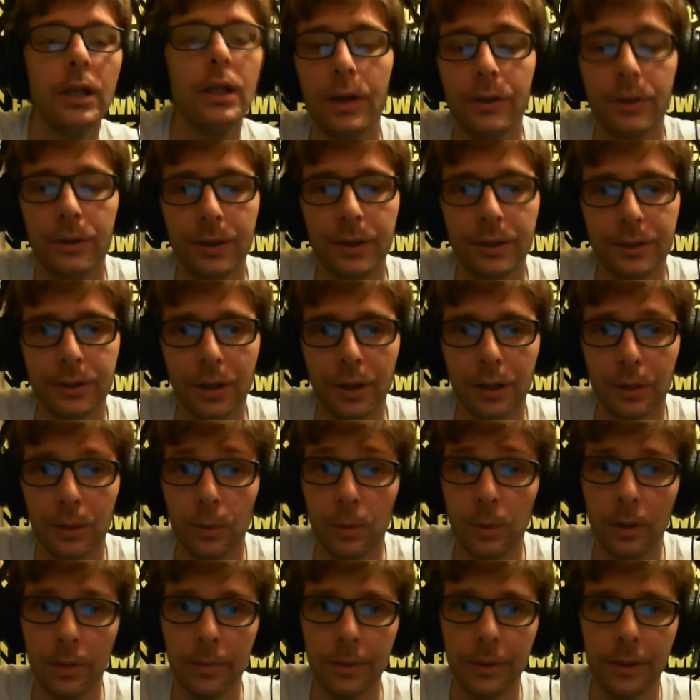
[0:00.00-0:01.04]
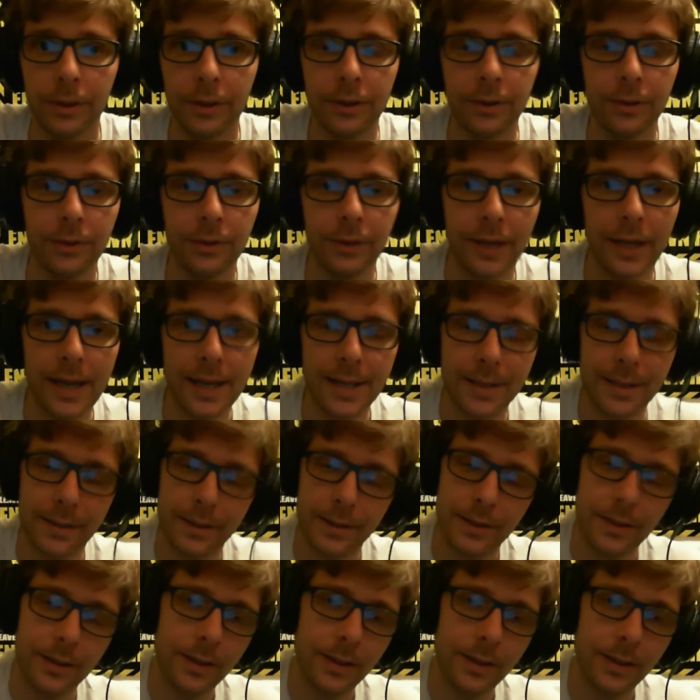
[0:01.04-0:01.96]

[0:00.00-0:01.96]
Not decided what I'm going to do yet.